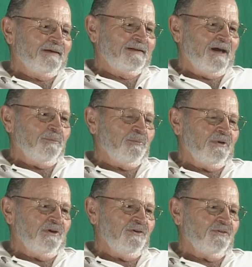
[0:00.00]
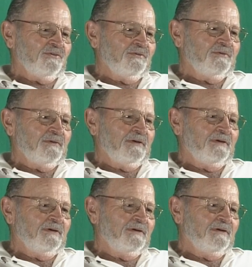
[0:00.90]
that place
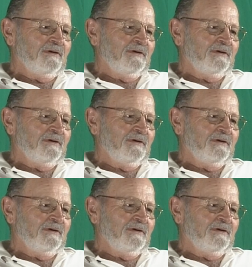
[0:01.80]
and